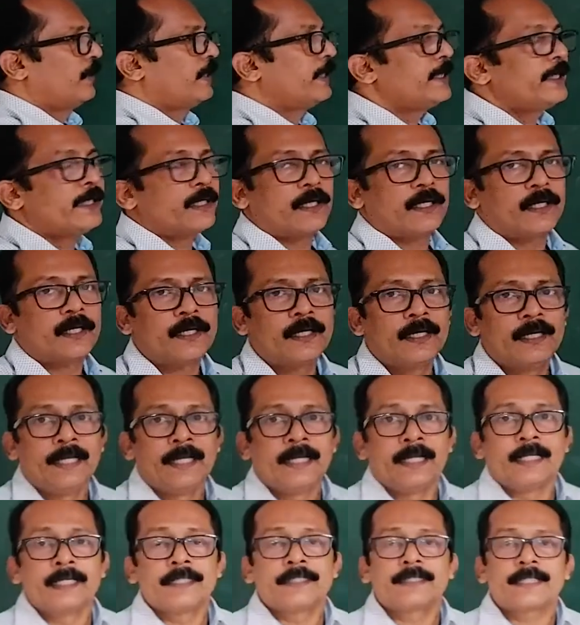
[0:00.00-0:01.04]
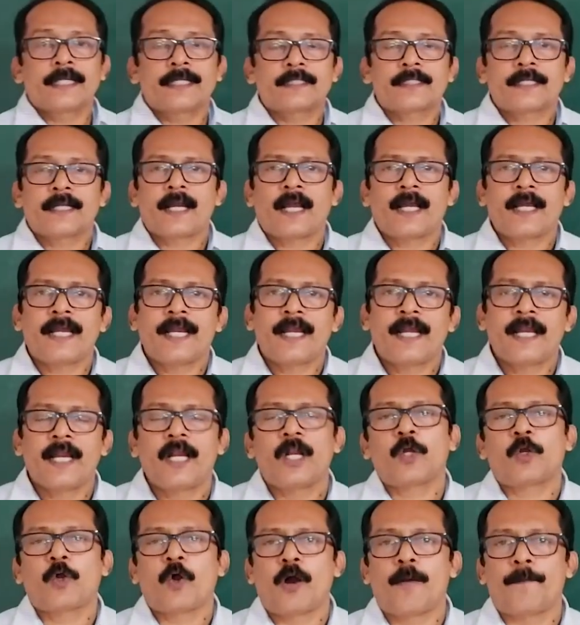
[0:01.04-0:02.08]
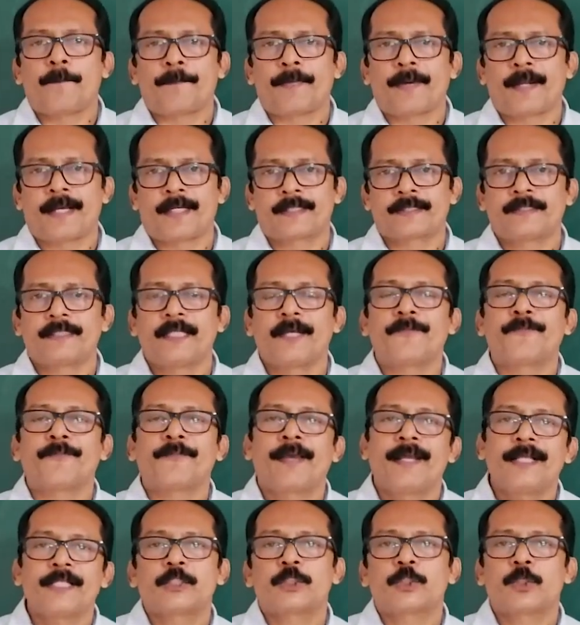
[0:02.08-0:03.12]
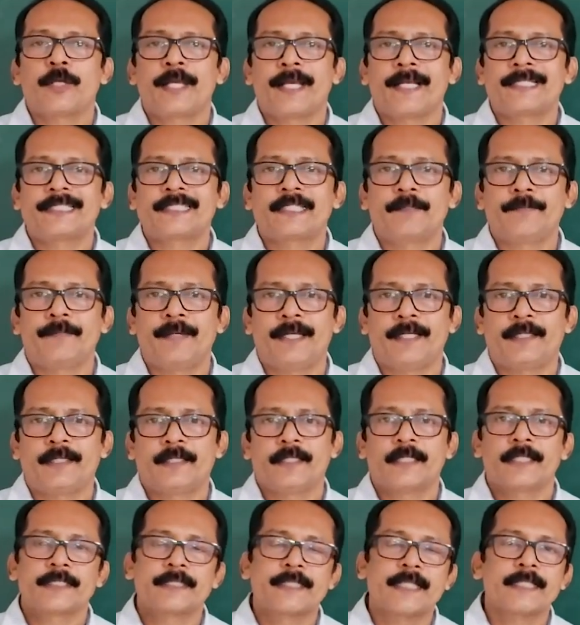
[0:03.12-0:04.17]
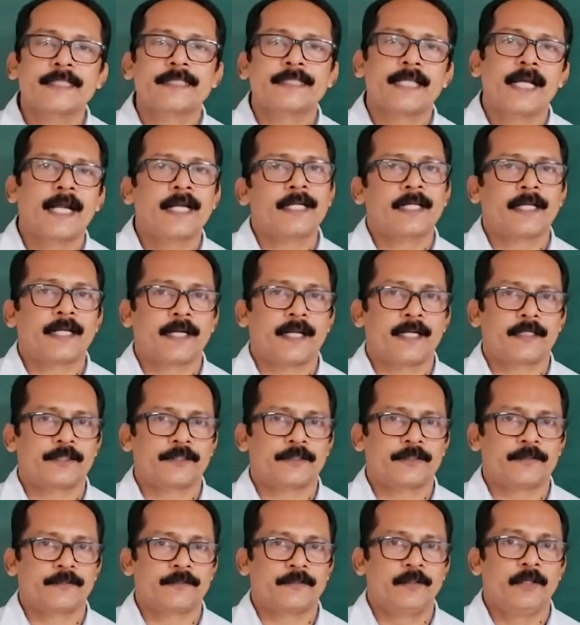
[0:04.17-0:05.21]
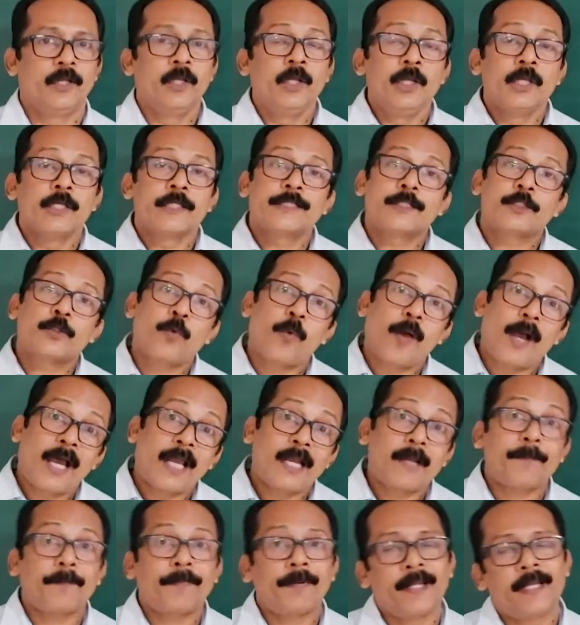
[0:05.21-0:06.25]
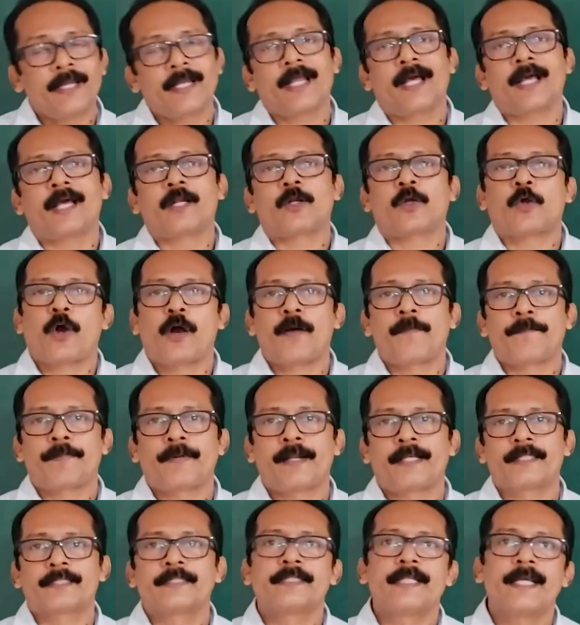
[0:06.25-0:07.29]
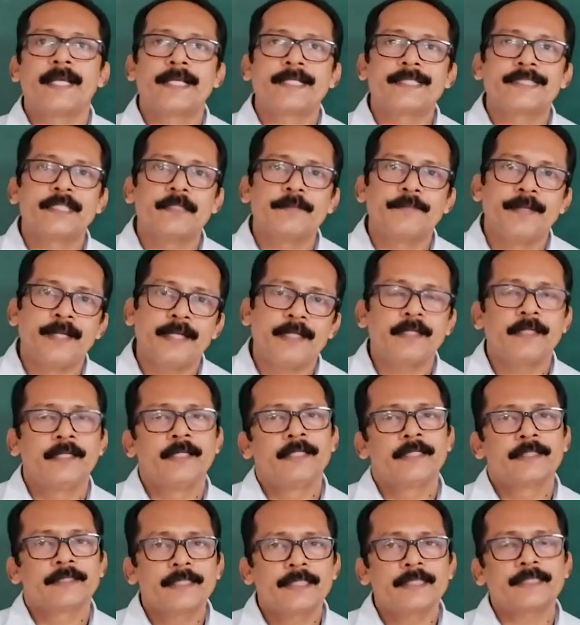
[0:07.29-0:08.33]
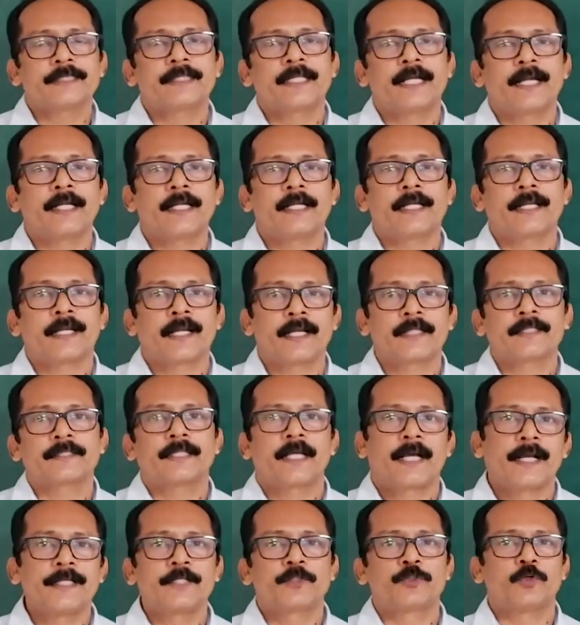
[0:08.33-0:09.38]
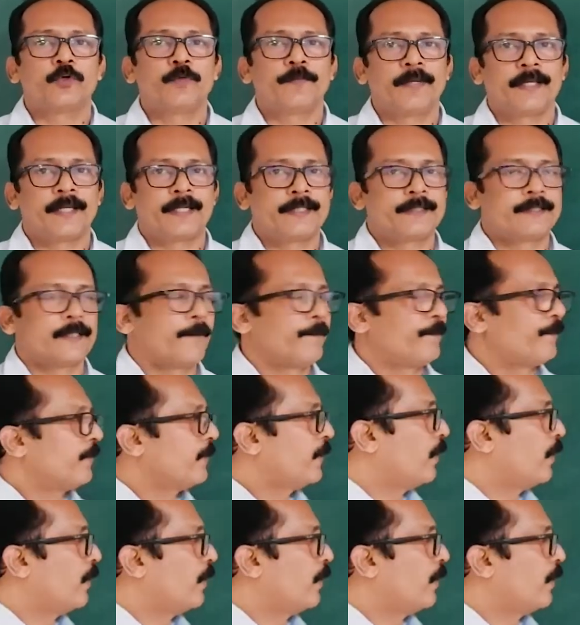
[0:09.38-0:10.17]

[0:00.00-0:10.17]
Here, tetrahedral complex, they fails to exhibit cis and trans. Square planar complex, they exhibit cis and trans isomerism.